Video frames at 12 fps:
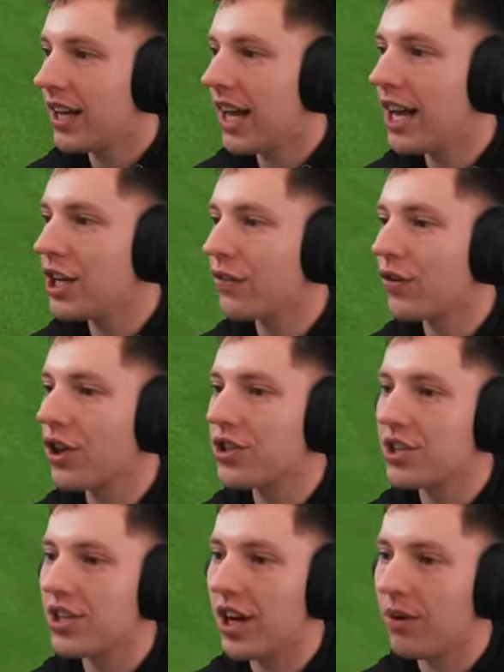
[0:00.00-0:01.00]
And you've
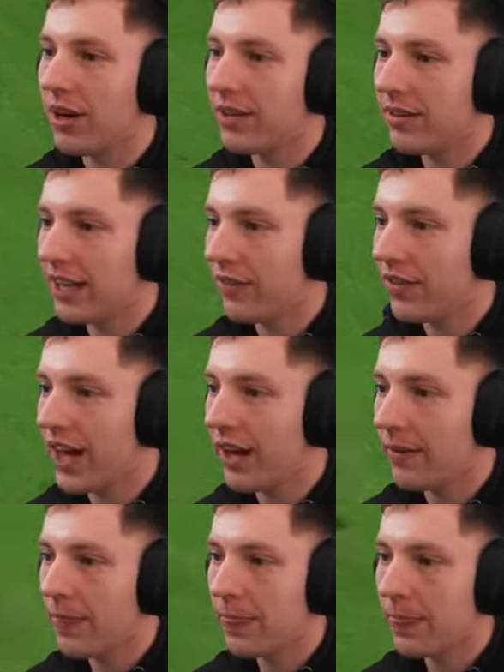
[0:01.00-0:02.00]
crossed it to no one. Love
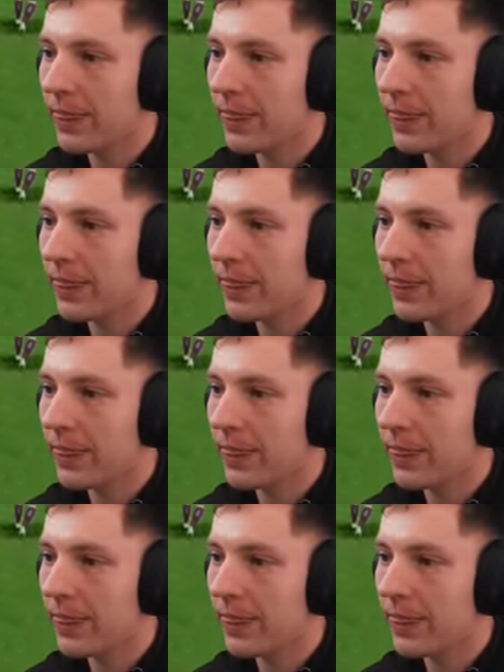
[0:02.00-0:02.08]
that.